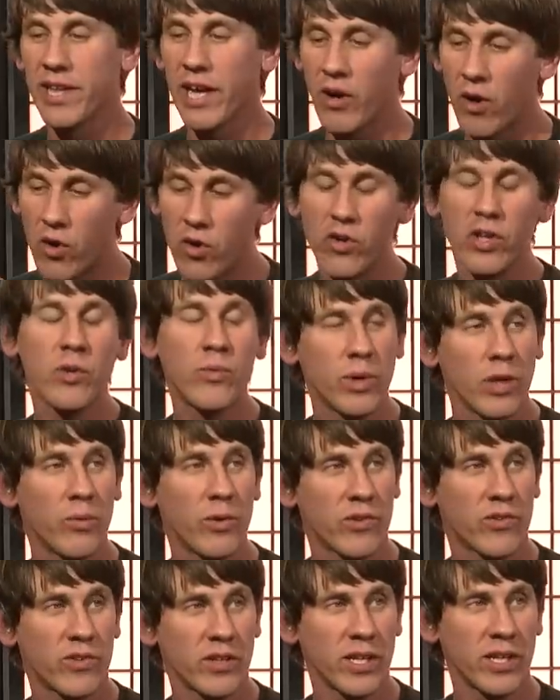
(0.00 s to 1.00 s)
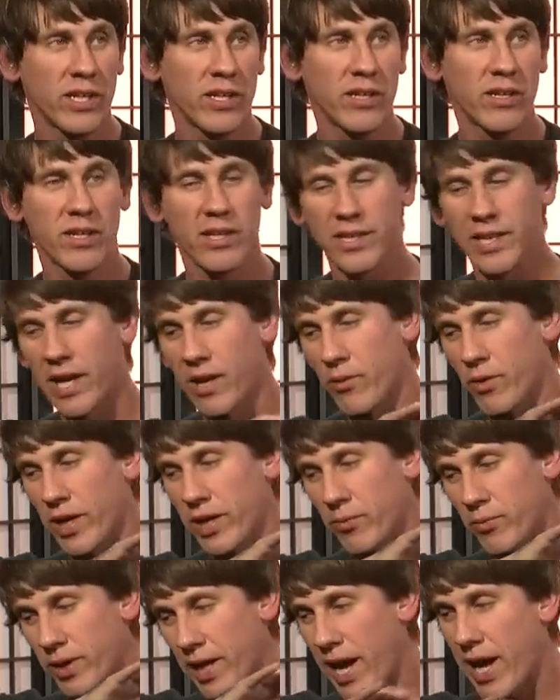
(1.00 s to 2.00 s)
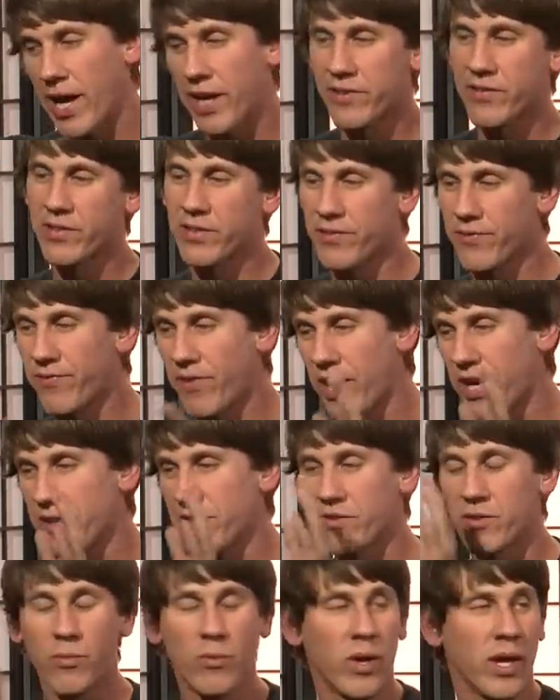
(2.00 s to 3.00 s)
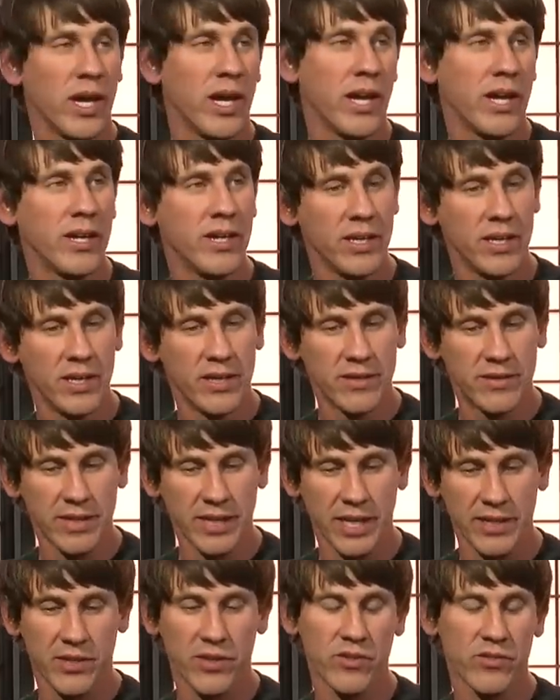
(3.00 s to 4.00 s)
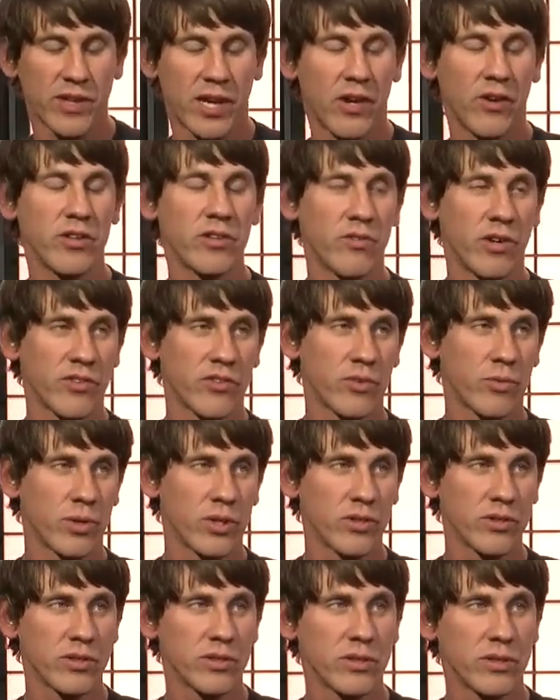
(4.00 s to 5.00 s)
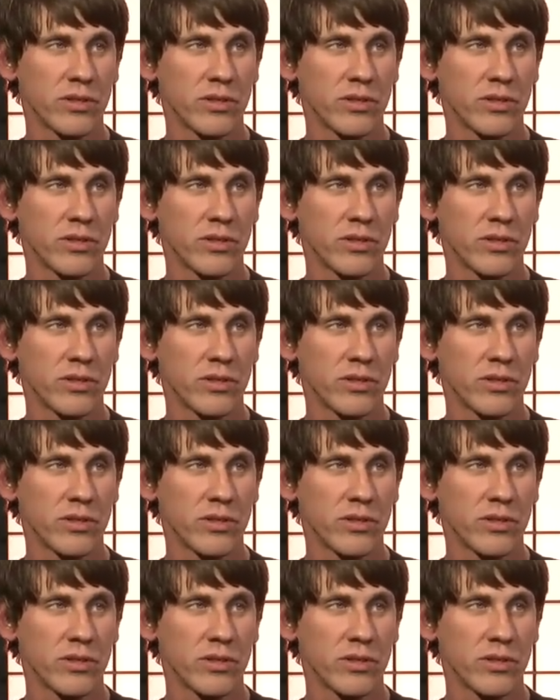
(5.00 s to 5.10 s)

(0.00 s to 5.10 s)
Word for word: that only we were seeing, and that like we had to find some way to get those out in the rest of the world.